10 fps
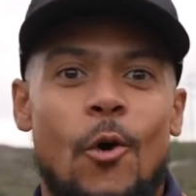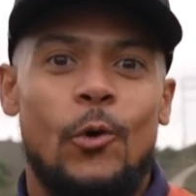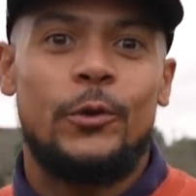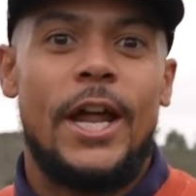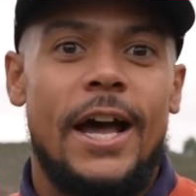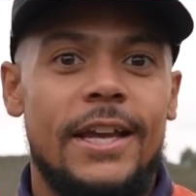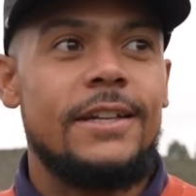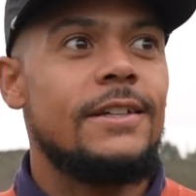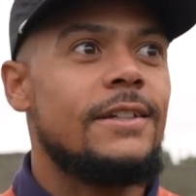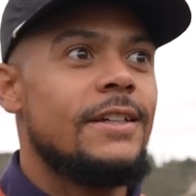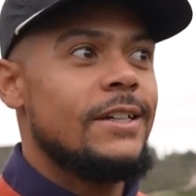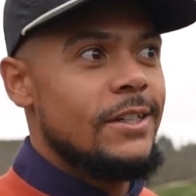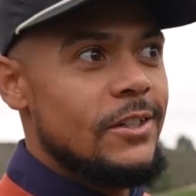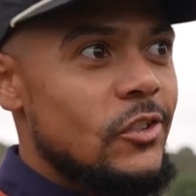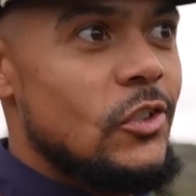a whole 9
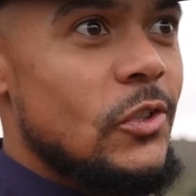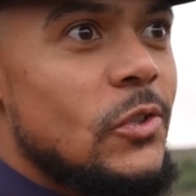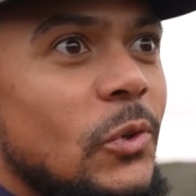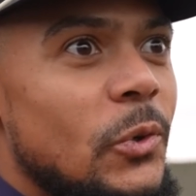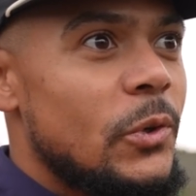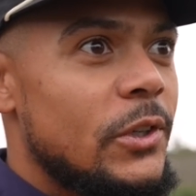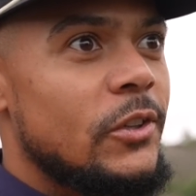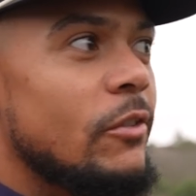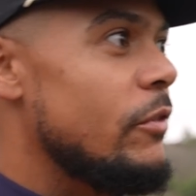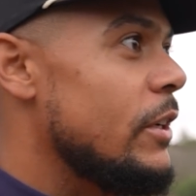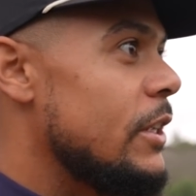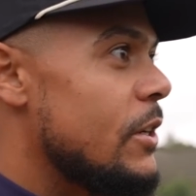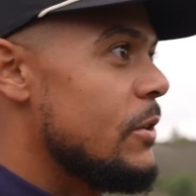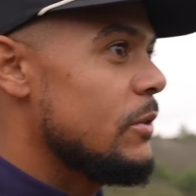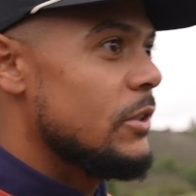to do the
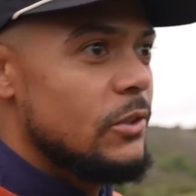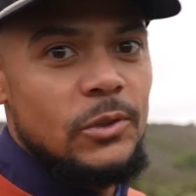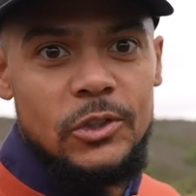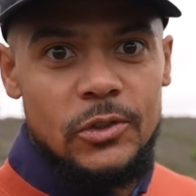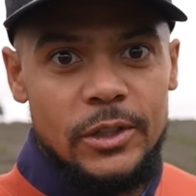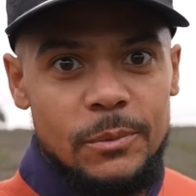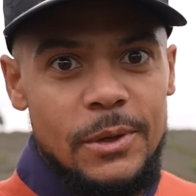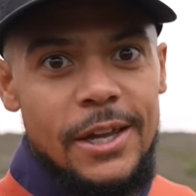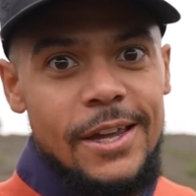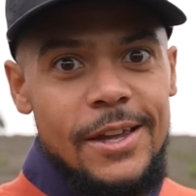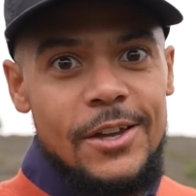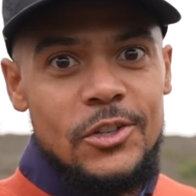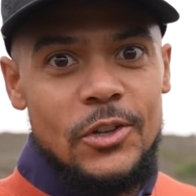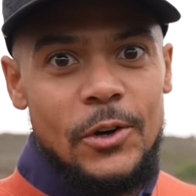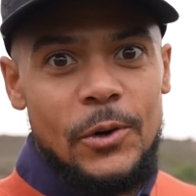video, to do the stream.
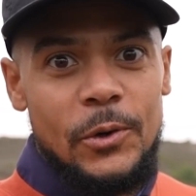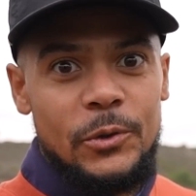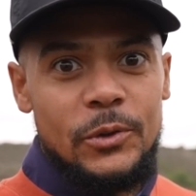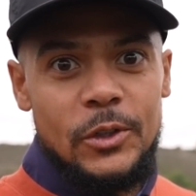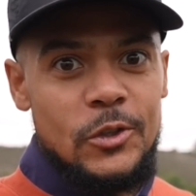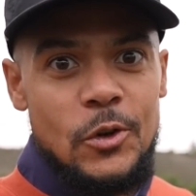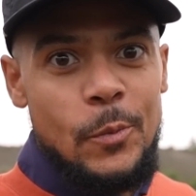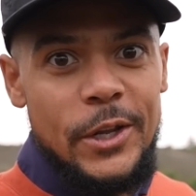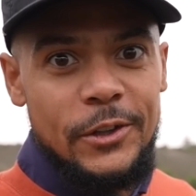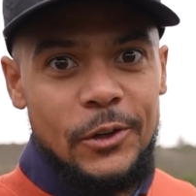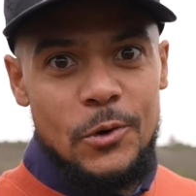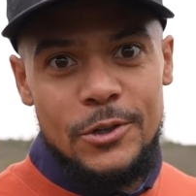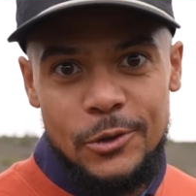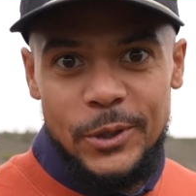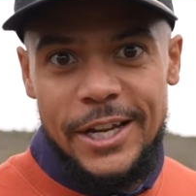So there's nobody on the
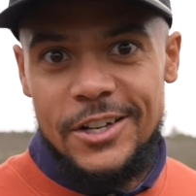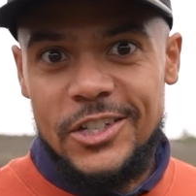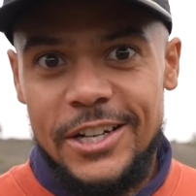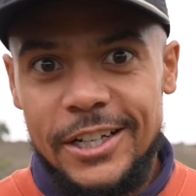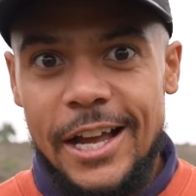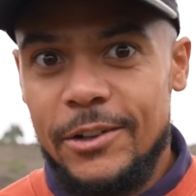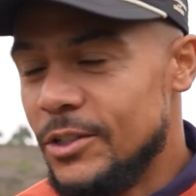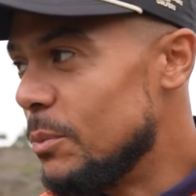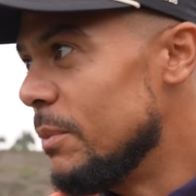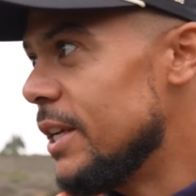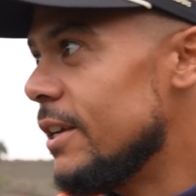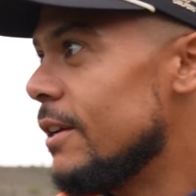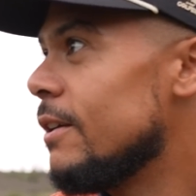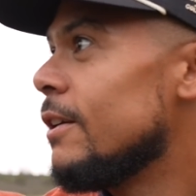course. So we kind of snuck out. It's me,